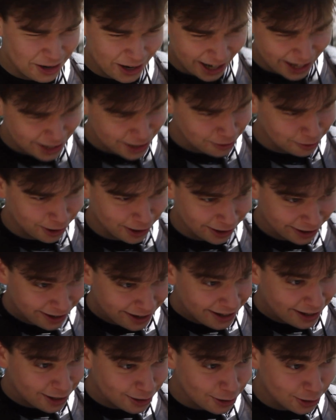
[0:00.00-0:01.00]
Nice one.
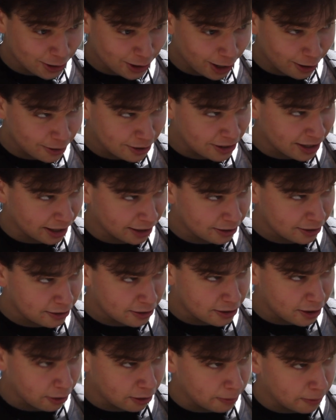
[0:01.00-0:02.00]
This is Code six,
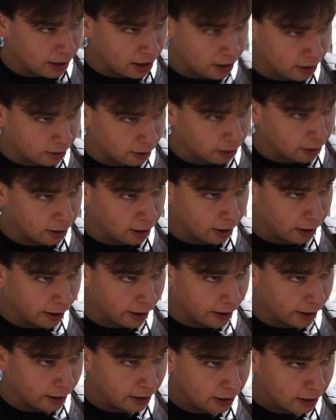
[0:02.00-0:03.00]
Stone the Bounty Hunter.
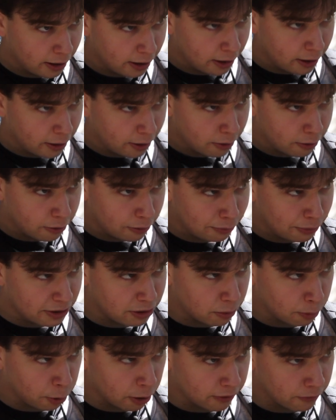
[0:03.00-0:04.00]
Uh, please
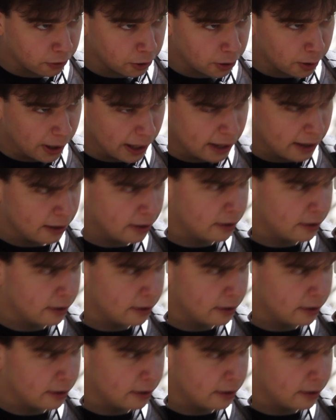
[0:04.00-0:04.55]
report him for duty.